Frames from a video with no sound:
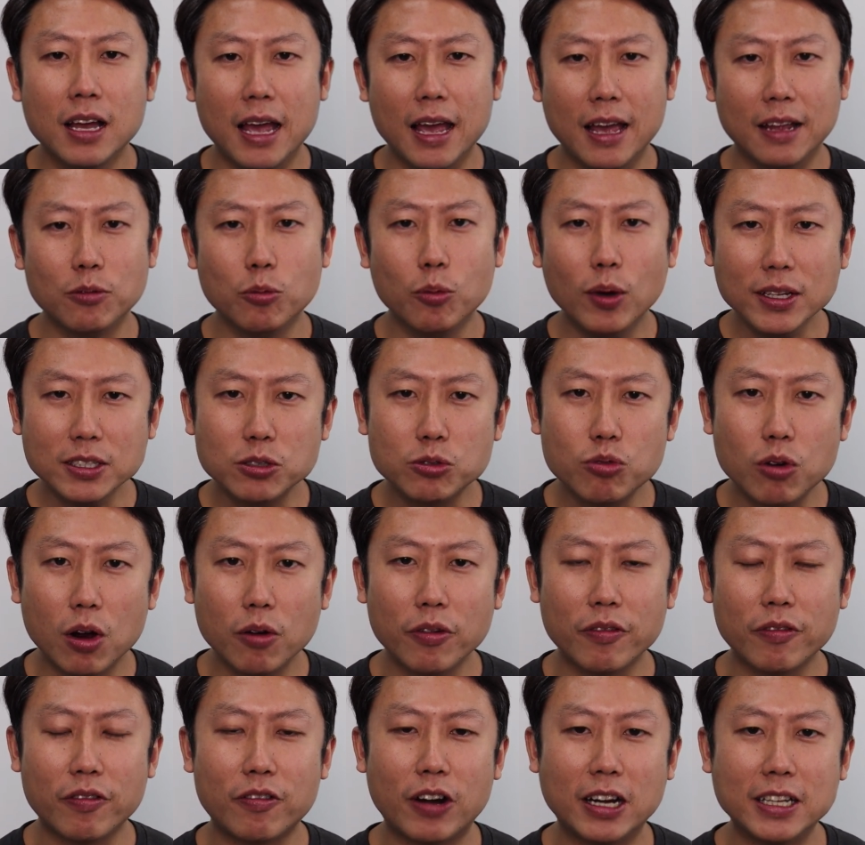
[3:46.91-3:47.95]
And what's
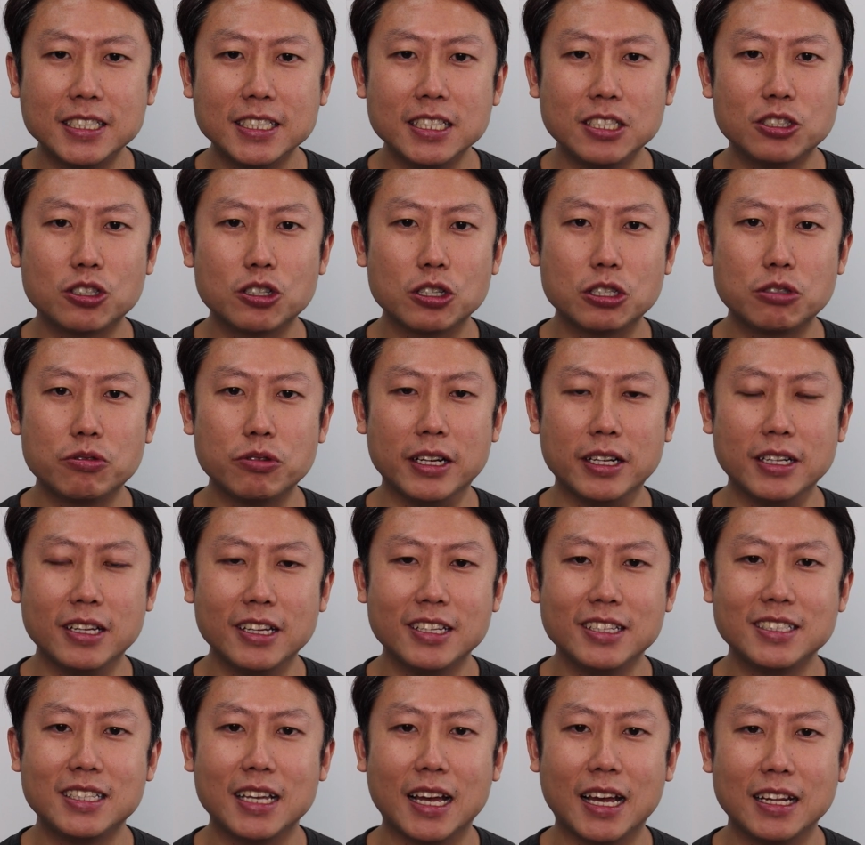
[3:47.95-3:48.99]
wrong with rising interest rate
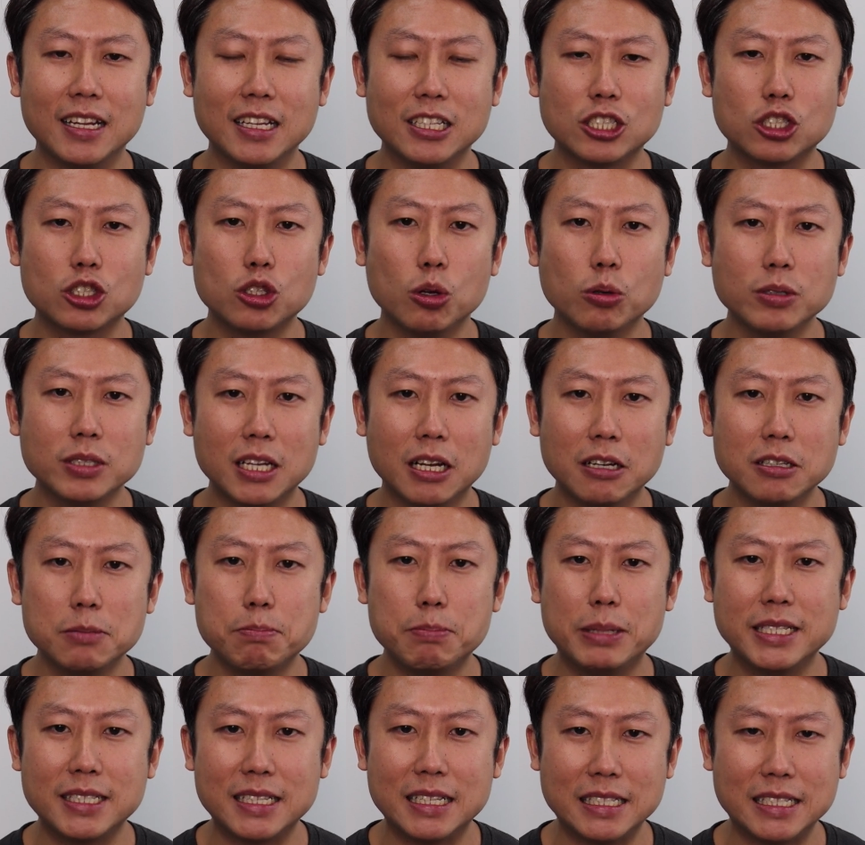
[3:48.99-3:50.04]
is that it slows down
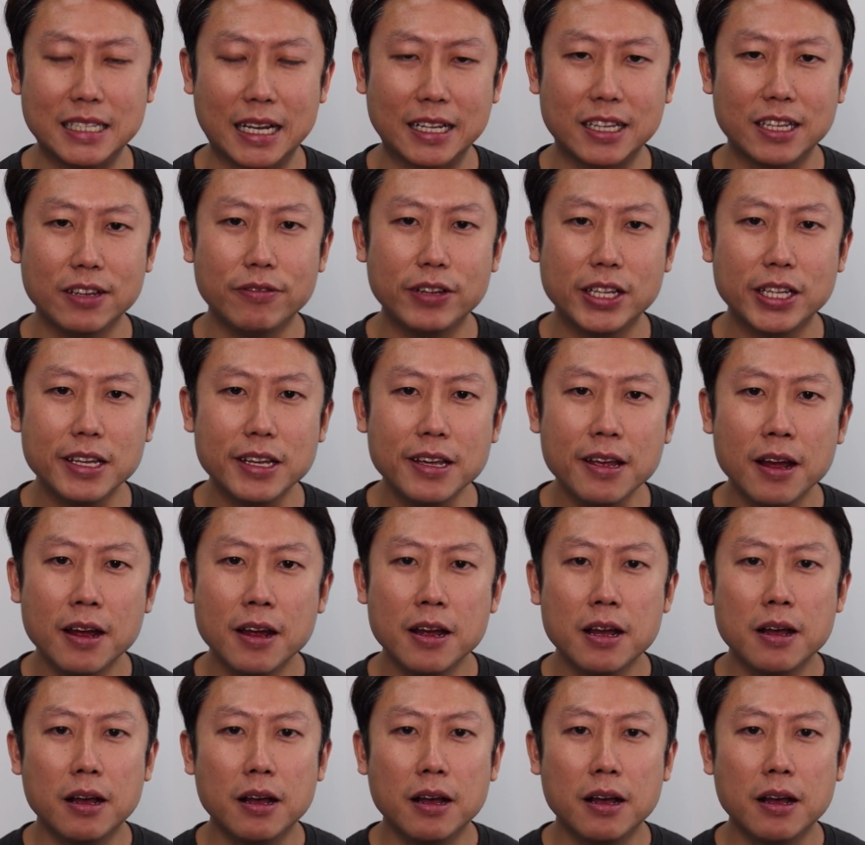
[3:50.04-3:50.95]
business activity.